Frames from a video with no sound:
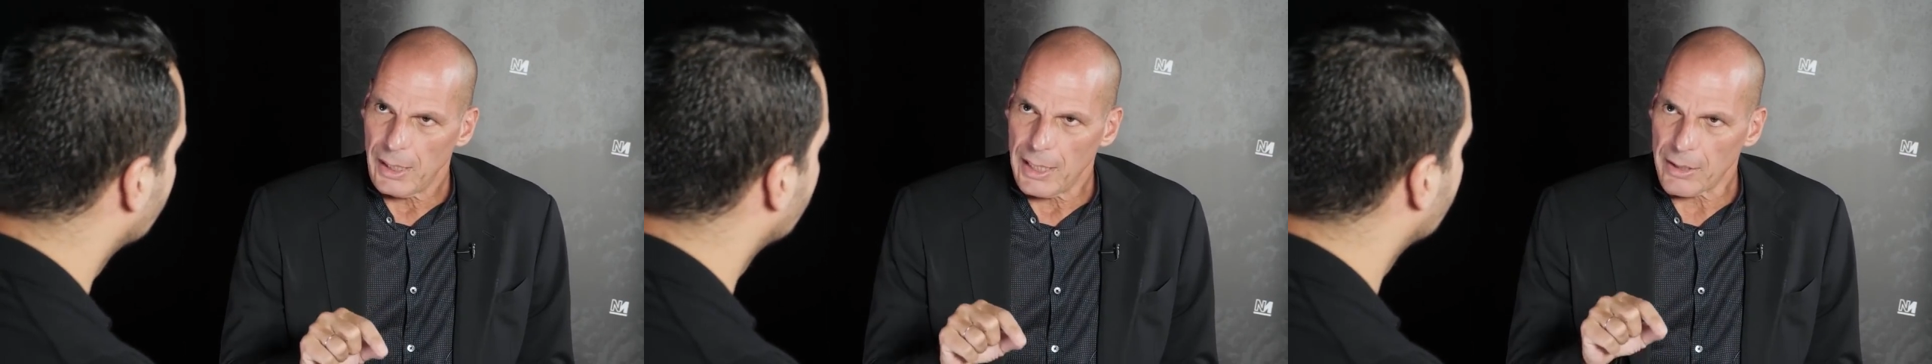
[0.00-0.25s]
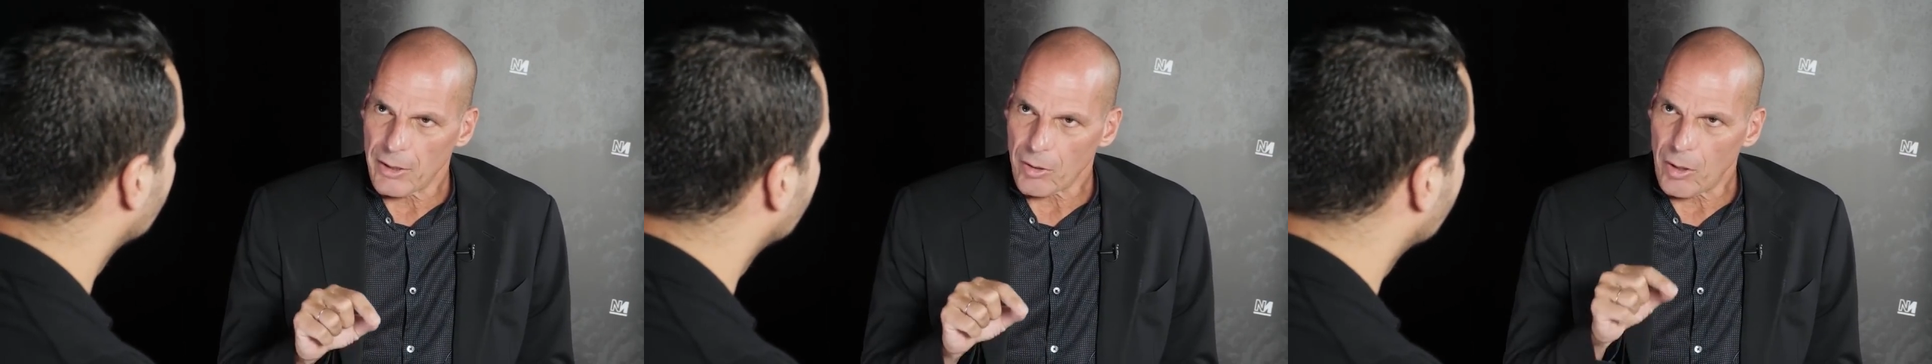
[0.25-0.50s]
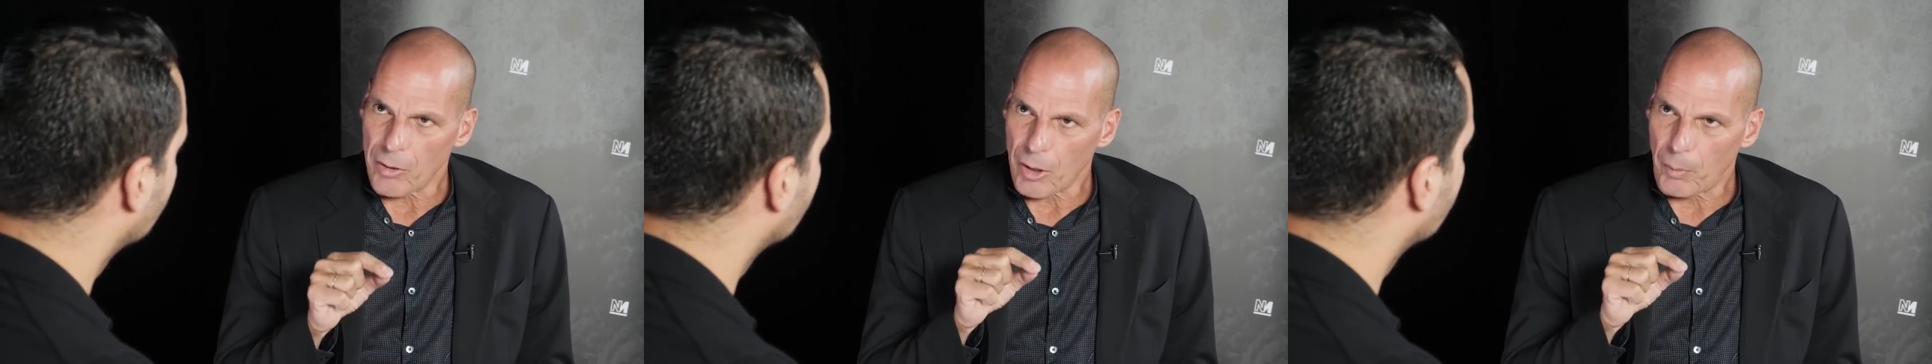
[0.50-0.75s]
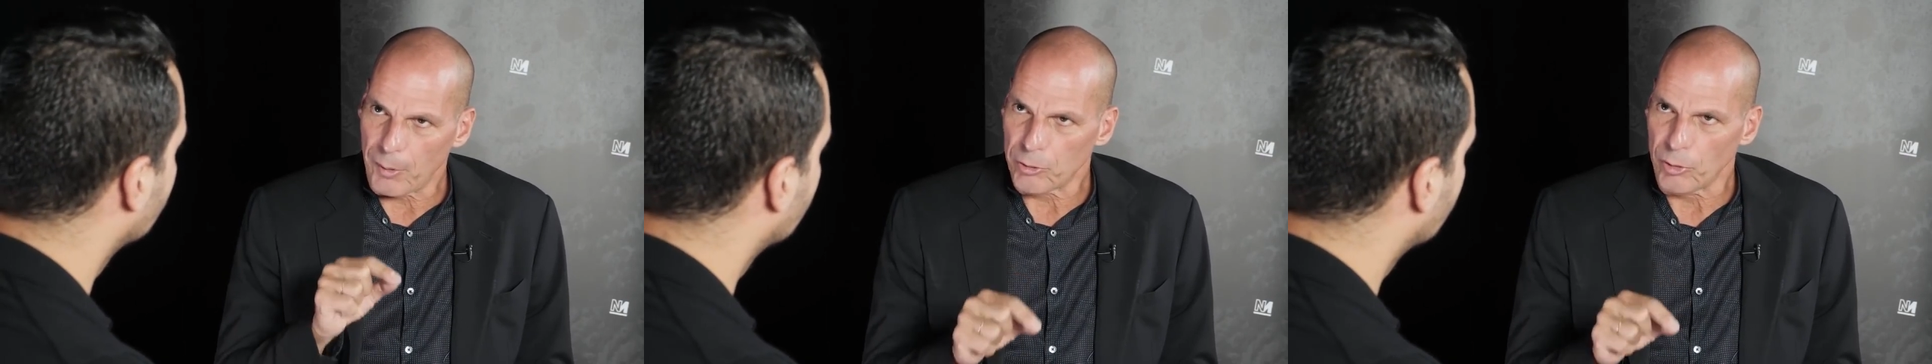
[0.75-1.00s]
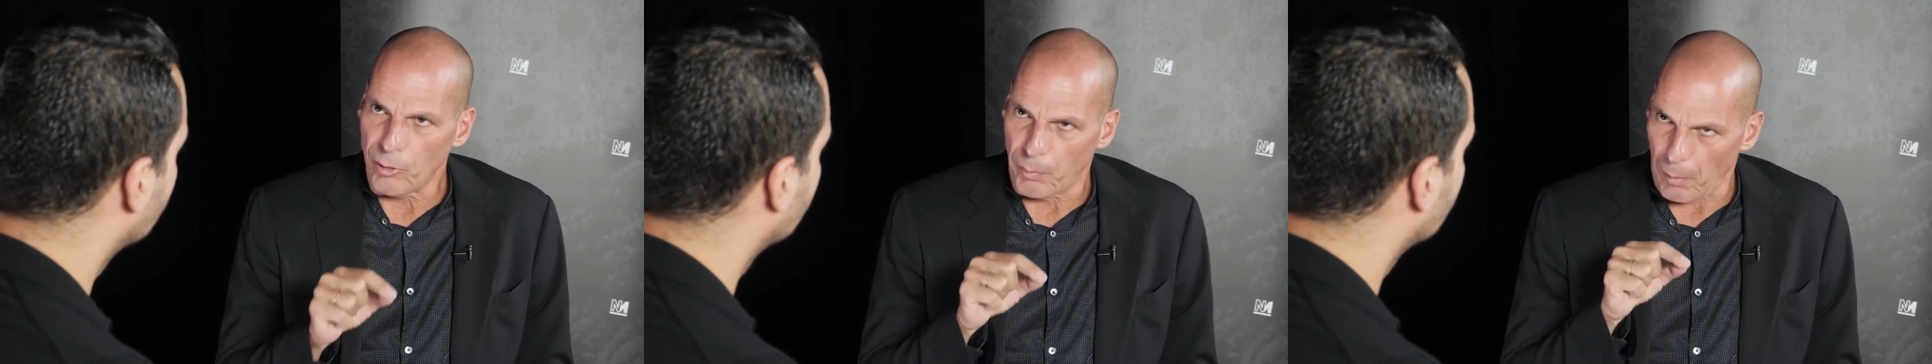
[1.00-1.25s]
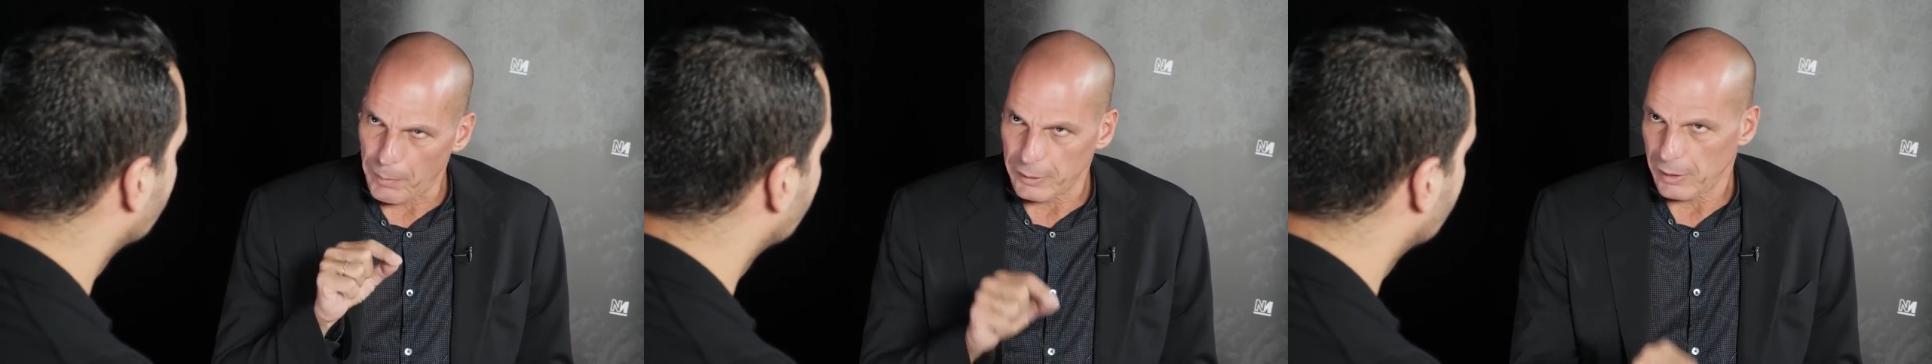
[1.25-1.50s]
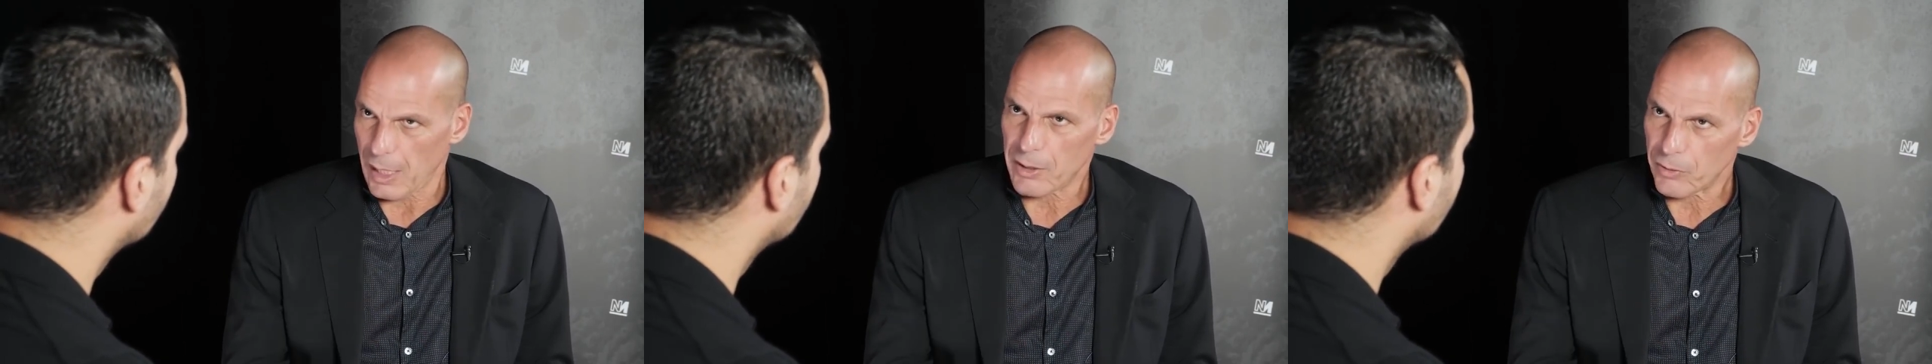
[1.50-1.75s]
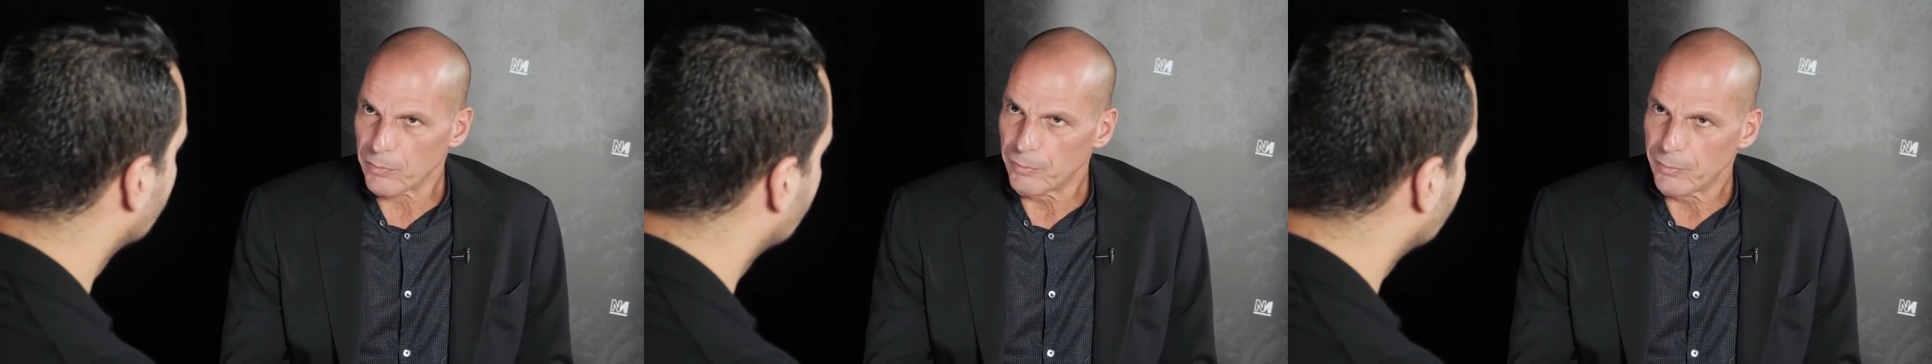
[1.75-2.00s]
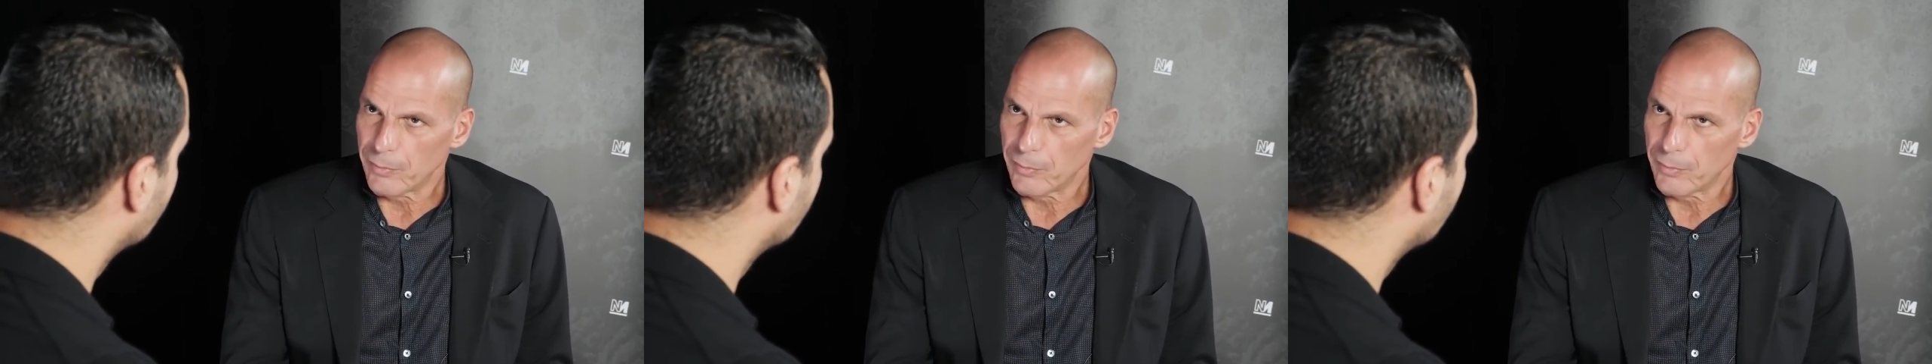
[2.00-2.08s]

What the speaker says: and on the question of property rights.